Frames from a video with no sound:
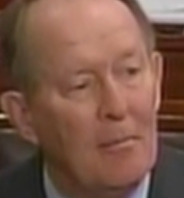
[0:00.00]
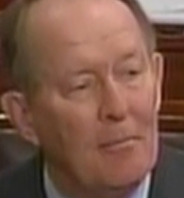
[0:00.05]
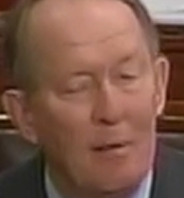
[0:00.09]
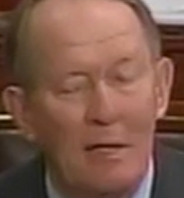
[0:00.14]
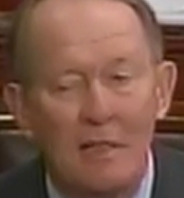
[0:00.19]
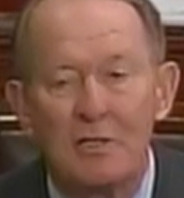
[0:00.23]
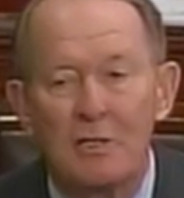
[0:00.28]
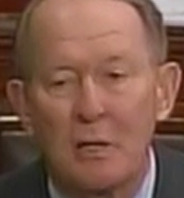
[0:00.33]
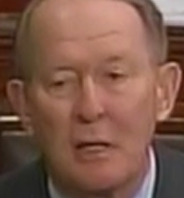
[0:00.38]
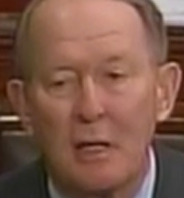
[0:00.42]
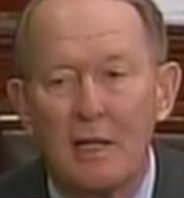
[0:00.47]

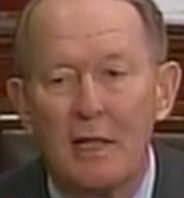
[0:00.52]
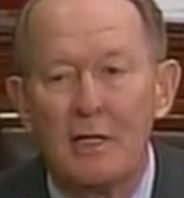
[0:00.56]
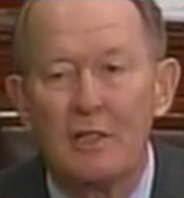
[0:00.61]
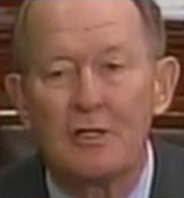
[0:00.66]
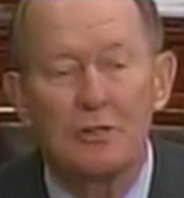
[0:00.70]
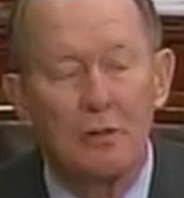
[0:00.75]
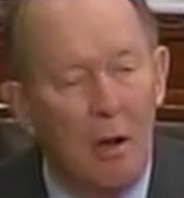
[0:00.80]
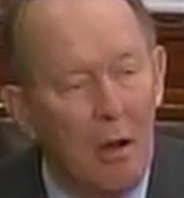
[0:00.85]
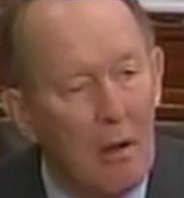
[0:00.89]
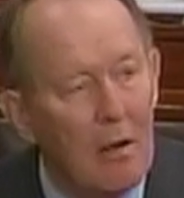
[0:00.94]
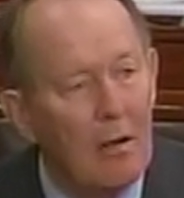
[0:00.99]
basically is
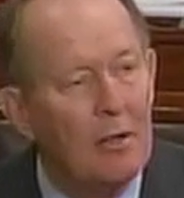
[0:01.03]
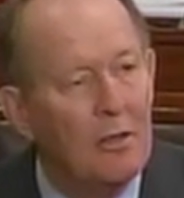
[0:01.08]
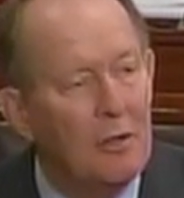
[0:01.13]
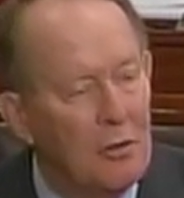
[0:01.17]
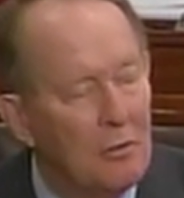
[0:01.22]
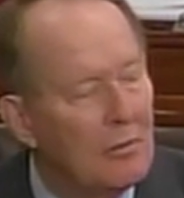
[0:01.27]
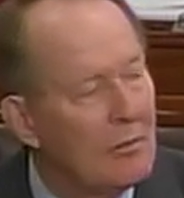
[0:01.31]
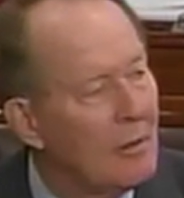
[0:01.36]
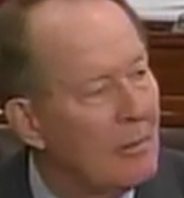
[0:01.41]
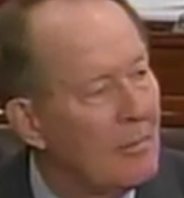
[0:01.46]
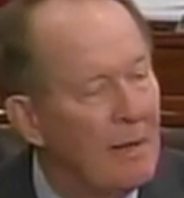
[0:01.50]
to
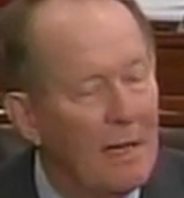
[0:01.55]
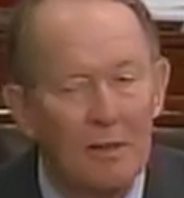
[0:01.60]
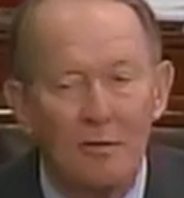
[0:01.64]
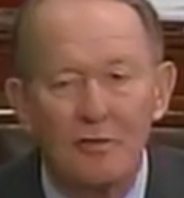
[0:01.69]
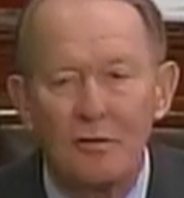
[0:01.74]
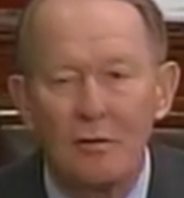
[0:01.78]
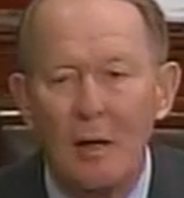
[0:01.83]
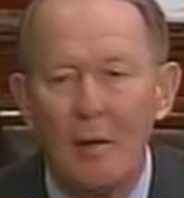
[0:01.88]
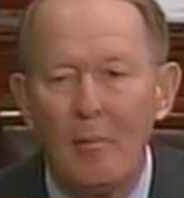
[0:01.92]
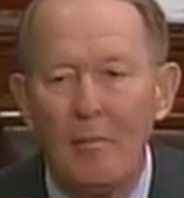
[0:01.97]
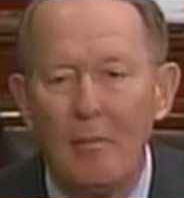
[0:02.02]
argue about
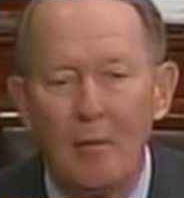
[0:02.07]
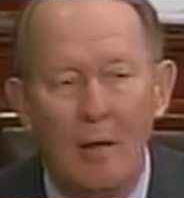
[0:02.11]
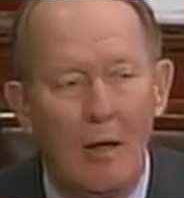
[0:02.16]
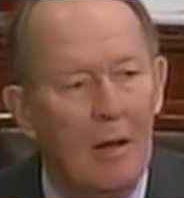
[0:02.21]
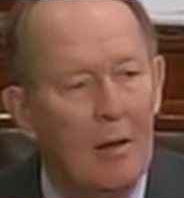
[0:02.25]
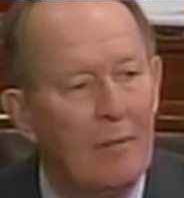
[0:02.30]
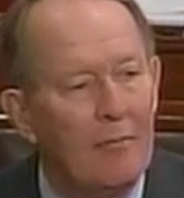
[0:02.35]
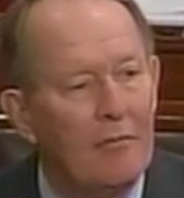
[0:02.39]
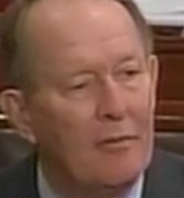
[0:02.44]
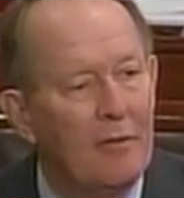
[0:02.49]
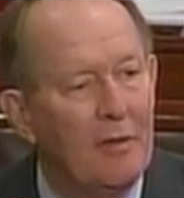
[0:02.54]
some
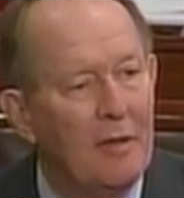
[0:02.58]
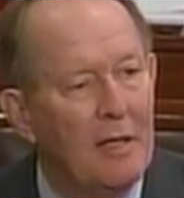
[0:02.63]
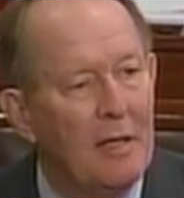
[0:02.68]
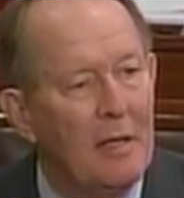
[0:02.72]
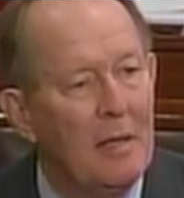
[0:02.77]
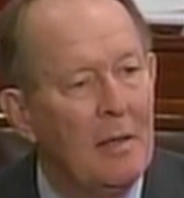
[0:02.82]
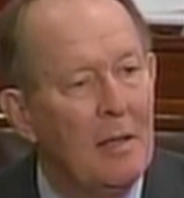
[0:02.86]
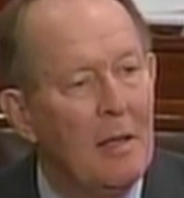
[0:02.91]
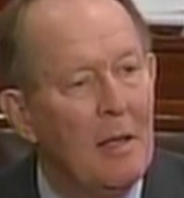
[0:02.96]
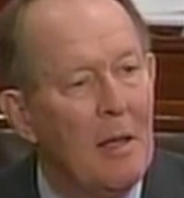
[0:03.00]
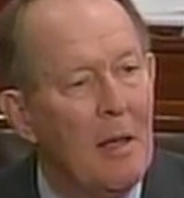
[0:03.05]
of
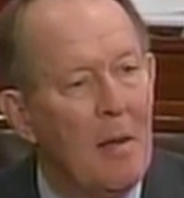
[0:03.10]
the